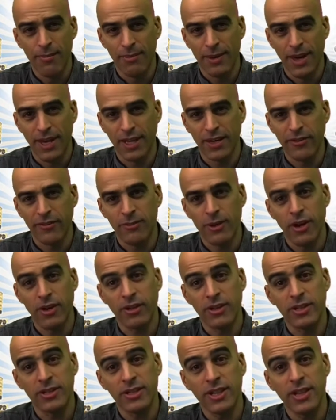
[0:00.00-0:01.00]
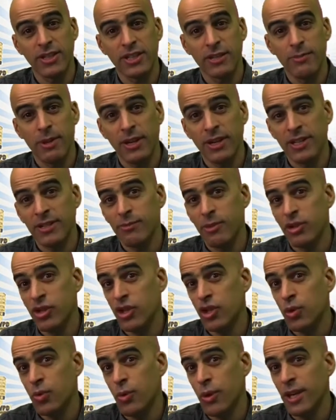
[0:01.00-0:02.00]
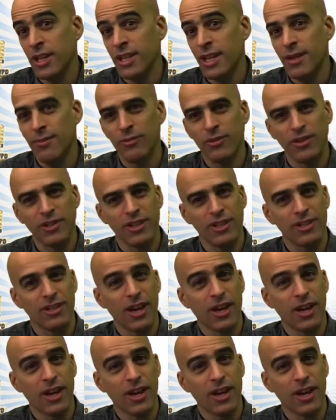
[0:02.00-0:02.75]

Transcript: Bank of America stands to make as much as $28 million